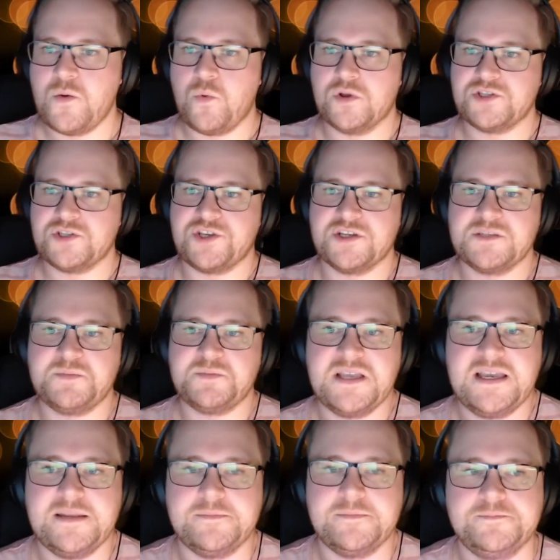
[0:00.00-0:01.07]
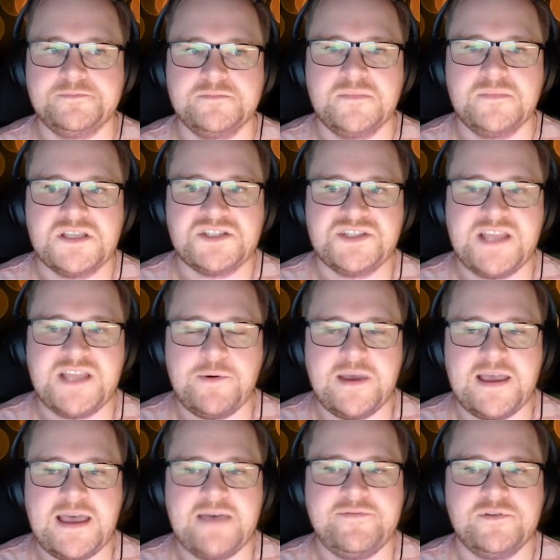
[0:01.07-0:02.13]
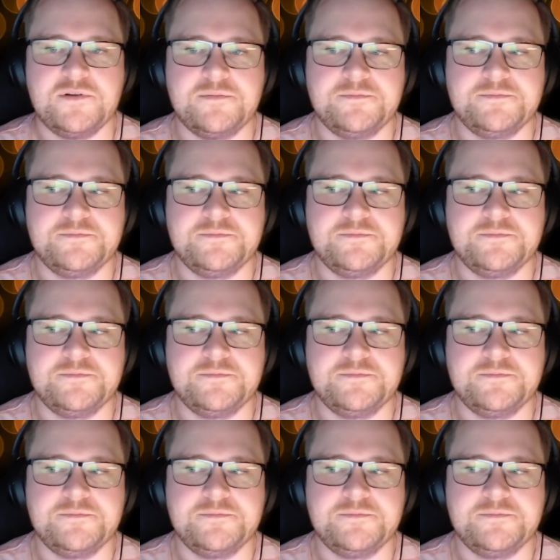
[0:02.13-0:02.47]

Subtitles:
What song is playing? Stairway to Heaven,